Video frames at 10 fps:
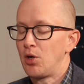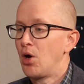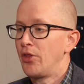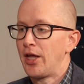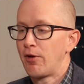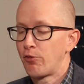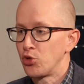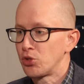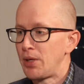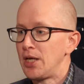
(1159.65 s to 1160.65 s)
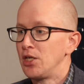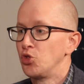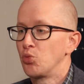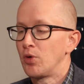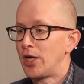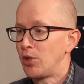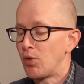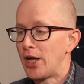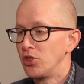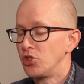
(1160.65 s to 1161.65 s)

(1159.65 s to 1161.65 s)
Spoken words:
On that first page, right